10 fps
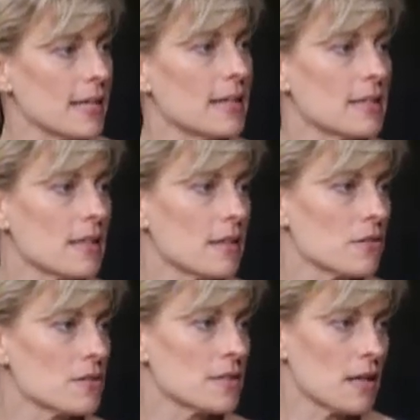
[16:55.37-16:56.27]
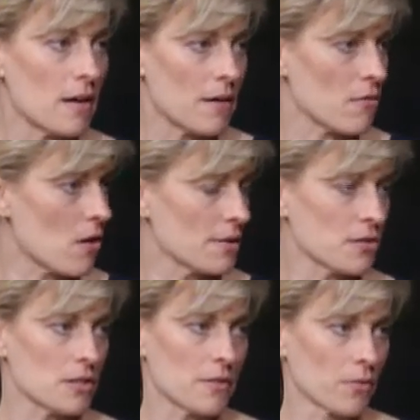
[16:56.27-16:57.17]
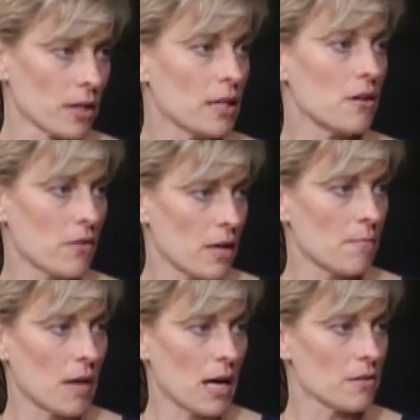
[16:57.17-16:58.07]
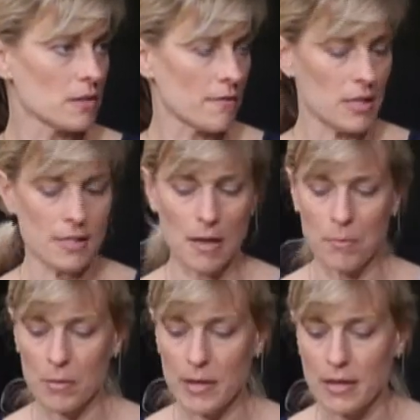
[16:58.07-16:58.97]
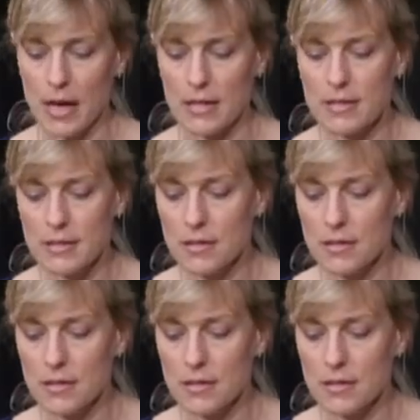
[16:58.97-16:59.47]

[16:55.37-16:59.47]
and there's all sorts of really great models of these temperament tests.